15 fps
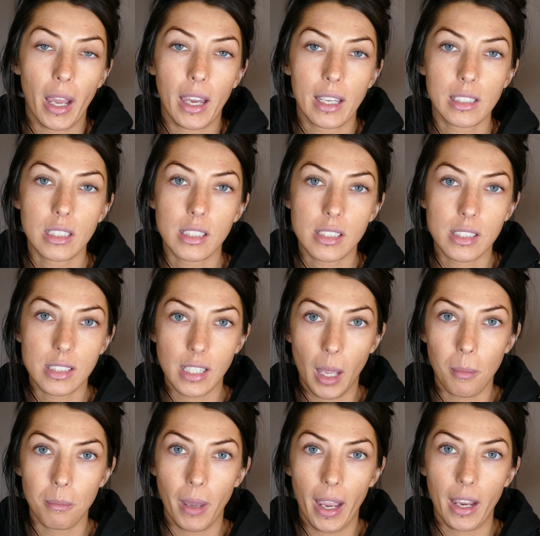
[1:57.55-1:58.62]
I had to
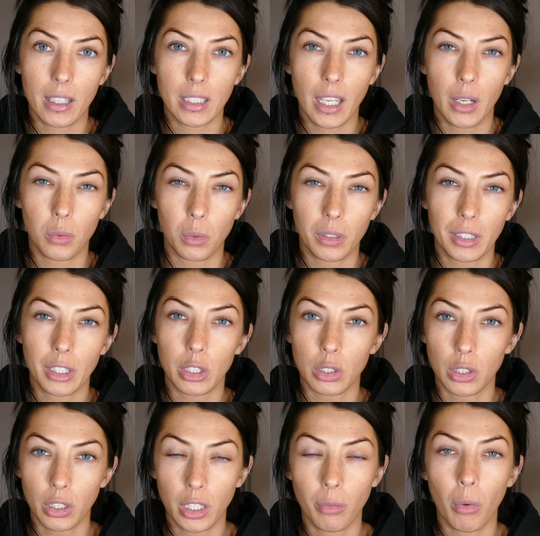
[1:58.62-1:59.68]
step back and really
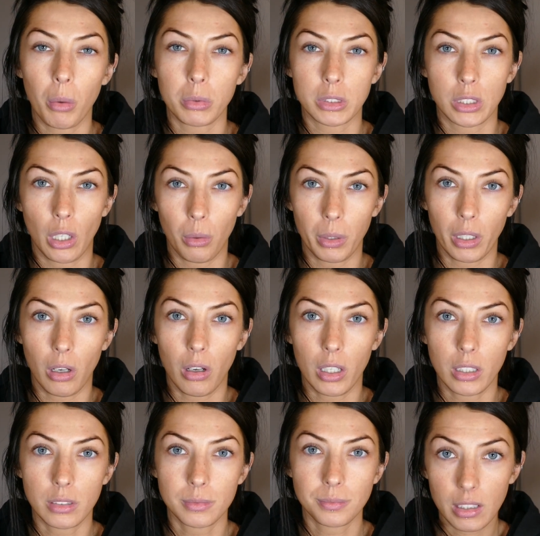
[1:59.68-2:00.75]
look at what was going
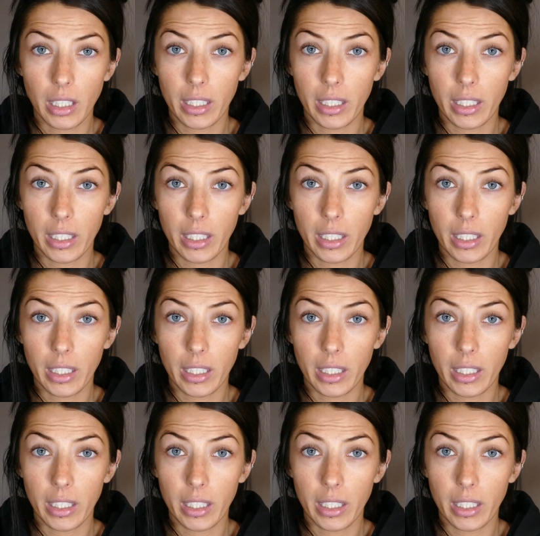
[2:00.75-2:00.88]
on.